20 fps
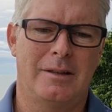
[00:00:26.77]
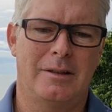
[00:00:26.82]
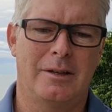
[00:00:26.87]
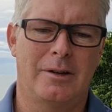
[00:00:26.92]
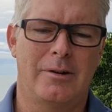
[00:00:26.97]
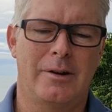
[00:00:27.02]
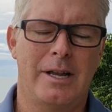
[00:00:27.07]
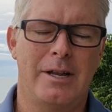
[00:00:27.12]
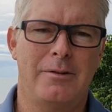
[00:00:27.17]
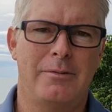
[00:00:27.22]

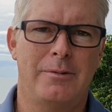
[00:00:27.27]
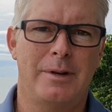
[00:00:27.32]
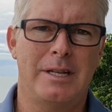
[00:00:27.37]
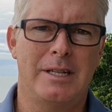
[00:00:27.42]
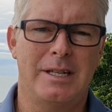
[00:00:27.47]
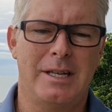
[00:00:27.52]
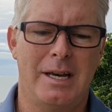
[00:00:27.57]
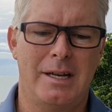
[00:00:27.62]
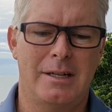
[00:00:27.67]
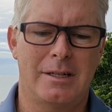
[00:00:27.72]
the Great
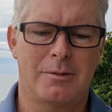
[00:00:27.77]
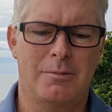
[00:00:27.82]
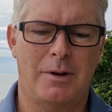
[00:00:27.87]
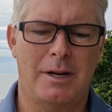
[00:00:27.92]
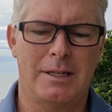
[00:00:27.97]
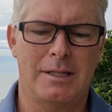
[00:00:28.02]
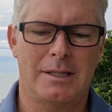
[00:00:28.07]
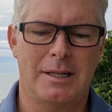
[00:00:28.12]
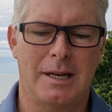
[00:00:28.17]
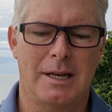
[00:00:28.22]
Reset is
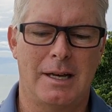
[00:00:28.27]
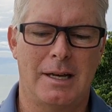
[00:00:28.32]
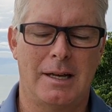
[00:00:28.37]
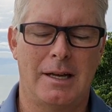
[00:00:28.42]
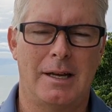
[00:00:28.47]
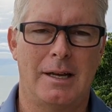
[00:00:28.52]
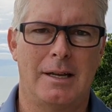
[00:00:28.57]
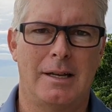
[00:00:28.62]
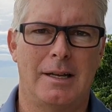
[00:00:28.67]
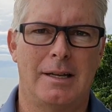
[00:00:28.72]
what
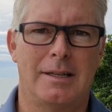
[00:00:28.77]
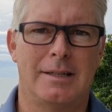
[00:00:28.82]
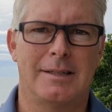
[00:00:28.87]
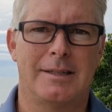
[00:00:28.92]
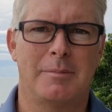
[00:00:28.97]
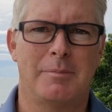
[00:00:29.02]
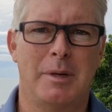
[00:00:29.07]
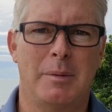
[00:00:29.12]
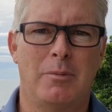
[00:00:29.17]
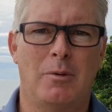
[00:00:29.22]

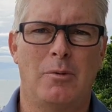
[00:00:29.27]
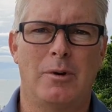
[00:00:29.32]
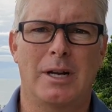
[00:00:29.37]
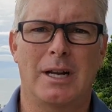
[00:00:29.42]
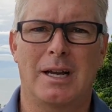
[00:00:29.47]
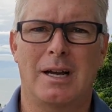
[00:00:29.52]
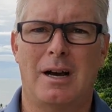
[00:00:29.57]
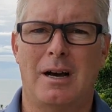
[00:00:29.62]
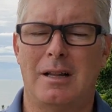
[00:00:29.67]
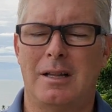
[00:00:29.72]
some people
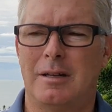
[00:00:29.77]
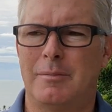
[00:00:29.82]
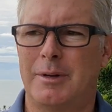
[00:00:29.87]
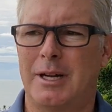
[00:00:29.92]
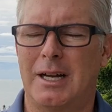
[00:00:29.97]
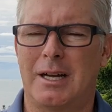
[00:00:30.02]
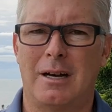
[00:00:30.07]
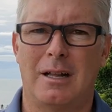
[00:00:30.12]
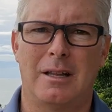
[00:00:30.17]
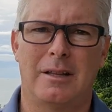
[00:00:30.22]
want to call it,
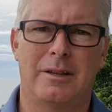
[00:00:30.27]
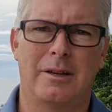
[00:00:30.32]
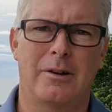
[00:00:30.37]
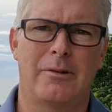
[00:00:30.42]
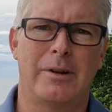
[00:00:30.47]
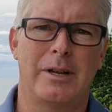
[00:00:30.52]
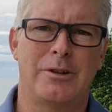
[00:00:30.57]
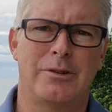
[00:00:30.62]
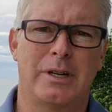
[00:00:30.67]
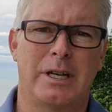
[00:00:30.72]
but I call it the
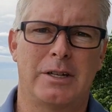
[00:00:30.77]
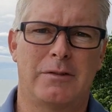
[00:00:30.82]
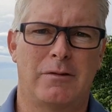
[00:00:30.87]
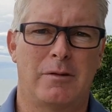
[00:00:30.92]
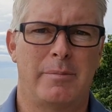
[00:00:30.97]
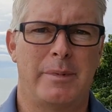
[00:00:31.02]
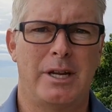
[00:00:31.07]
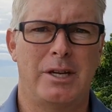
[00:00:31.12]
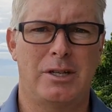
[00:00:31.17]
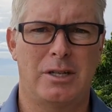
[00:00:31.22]
Great
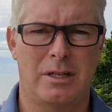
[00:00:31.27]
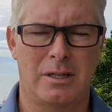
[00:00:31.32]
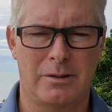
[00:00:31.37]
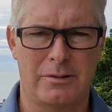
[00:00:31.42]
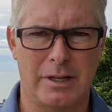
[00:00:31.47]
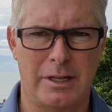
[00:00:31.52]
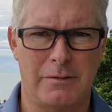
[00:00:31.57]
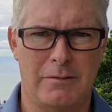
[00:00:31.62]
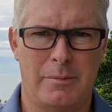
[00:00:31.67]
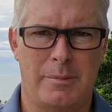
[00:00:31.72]
Transformation.
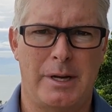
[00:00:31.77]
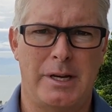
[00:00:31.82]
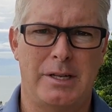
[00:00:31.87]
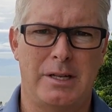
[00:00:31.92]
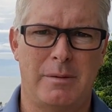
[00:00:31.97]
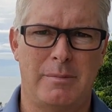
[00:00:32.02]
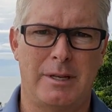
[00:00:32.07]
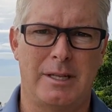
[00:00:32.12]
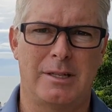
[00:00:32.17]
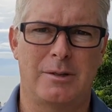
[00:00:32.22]

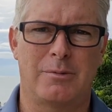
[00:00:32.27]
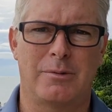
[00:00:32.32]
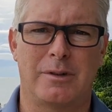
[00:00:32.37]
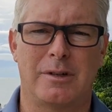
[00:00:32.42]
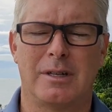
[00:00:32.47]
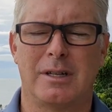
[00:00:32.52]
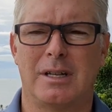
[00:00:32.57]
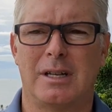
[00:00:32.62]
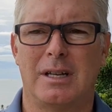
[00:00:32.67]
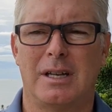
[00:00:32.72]
Transformation means
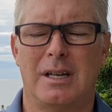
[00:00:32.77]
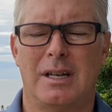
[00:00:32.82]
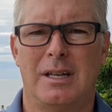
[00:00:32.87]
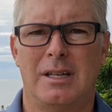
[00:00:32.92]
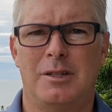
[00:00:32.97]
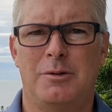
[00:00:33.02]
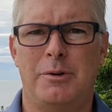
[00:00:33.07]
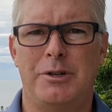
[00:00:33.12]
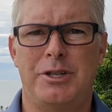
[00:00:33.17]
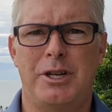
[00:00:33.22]
we're
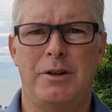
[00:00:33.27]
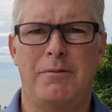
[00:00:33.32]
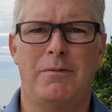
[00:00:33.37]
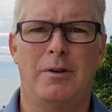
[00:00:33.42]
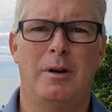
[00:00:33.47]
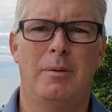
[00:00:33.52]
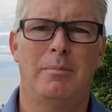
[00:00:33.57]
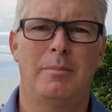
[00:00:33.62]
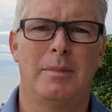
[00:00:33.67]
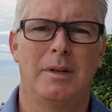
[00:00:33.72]
switching
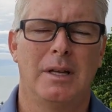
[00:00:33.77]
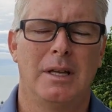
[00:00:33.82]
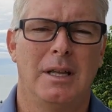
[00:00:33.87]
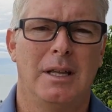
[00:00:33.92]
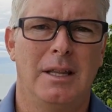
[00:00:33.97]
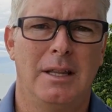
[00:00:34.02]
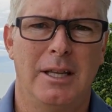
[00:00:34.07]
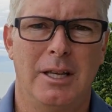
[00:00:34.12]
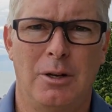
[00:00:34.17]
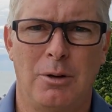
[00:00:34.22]
from
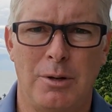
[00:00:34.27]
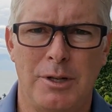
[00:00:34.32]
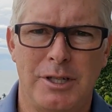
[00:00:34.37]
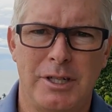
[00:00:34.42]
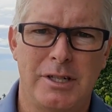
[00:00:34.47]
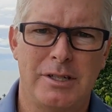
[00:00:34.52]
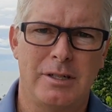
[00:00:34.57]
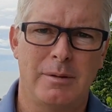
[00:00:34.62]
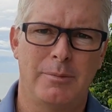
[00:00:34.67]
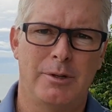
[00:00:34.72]
the old
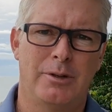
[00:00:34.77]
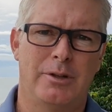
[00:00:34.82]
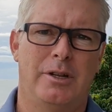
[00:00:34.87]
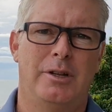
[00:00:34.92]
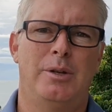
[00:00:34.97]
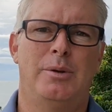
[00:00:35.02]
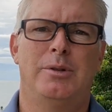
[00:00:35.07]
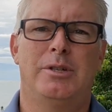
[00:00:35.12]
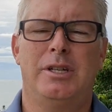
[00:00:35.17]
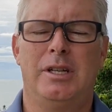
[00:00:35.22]
system to
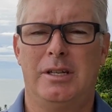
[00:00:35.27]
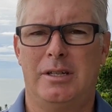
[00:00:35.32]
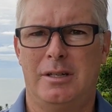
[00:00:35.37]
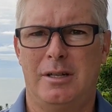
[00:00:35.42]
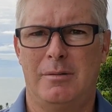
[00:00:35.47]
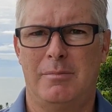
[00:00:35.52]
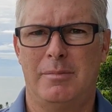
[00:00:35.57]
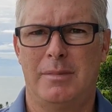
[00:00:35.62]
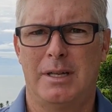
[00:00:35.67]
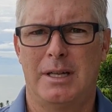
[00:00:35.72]
the new
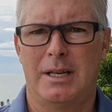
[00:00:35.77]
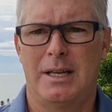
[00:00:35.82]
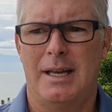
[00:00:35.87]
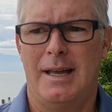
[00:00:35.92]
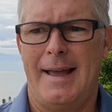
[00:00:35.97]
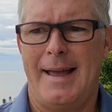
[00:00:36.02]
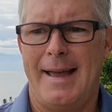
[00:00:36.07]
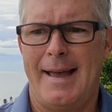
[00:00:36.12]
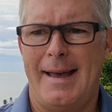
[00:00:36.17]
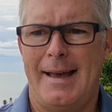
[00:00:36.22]
system.
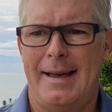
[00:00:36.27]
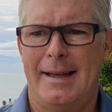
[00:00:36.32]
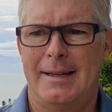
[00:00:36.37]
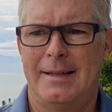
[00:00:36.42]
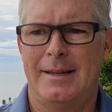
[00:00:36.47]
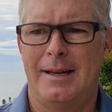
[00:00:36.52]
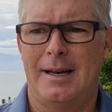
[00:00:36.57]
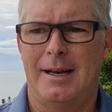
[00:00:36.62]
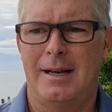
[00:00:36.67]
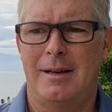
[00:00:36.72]

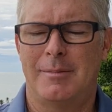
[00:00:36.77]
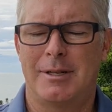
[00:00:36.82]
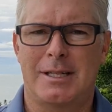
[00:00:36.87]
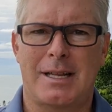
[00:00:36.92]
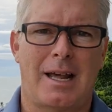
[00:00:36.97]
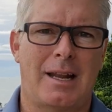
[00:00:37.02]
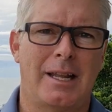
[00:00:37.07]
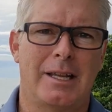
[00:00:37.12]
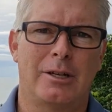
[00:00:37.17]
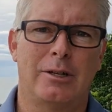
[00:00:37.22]
And it's
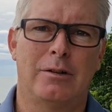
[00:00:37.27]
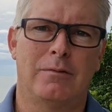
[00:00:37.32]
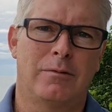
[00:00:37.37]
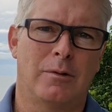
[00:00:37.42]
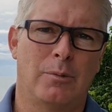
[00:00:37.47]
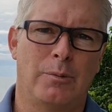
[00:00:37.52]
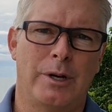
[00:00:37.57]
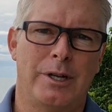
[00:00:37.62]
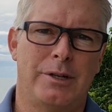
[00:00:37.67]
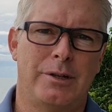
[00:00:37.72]
kind of like going
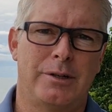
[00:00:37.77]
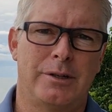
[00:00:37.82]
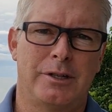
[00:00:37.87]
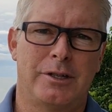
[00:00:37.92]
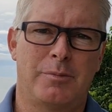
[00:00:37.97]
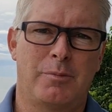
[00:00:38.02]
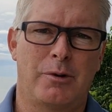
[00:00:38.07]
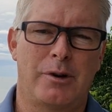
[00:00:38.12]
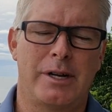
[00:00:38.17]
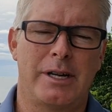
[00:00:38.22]
from winter to
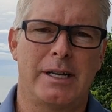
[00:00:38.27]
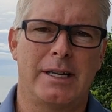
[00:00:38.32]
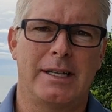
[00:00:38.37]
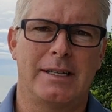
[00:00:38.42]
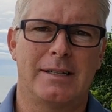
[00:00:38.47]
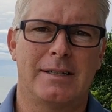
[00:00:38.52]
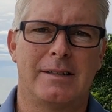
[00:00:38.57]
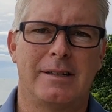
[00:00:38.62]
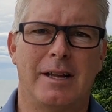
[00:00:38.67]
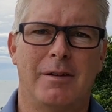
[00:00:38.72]
spring.
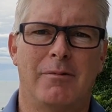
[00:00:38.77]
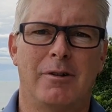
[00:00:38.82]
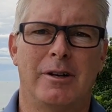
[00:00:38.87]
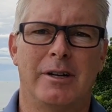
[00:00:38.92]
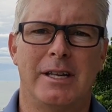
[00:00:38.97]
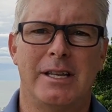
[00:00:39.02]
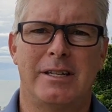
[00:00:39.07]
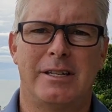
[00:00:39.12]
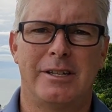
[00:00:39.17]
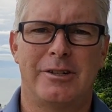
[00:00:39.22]
It's never
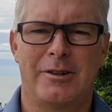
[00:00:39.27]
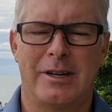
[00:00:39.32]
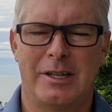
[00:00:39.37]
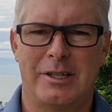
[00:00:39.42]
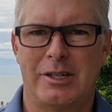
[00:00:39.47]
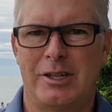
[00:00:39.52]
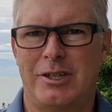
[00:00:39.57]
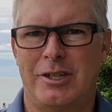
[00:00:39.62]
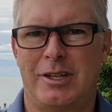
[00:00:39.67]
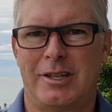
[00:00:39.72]
an easy
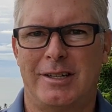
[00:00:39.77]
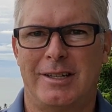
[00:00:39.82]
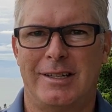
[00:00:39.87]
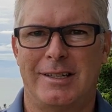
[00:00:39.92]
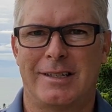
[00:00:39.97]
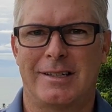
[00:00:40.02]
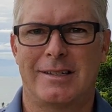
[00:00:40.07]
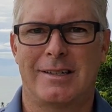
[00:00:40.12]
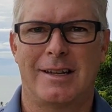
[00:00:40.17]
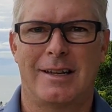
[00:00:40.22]
transition.
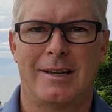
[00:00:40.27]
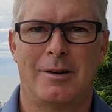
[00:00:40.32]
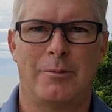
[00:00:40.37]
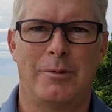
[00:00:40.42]
It's,